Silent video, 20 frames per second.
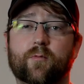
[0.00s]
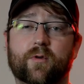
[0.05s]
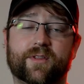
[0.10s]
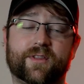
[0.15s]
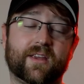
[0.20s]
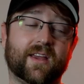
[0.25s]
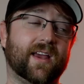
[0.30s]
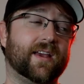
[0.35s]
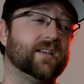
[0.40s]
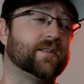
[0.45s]
with
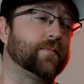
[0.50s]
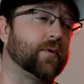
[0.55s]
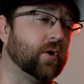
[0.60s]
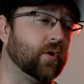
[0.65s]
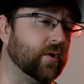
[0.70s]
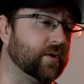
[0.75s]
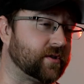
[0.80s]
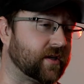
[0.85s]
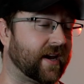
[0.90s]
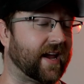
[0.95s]
the
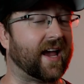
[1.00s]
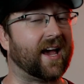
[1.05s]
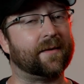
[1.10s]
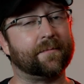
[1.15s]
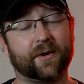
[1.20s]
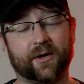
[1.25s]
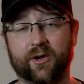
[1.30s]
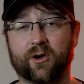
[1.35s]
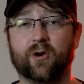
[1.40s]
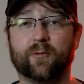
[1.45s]
AcePro as I had
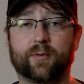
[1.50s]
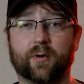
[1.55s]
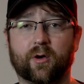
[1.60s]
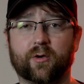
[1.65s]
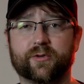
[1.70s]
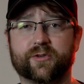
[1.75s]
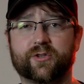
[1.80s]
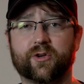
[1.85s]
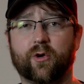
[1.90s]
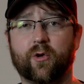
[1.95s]
my
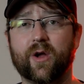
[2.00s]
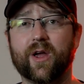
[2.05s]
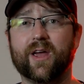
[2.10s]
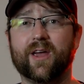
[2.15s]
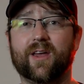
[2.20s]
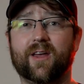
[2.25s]
GoPros, so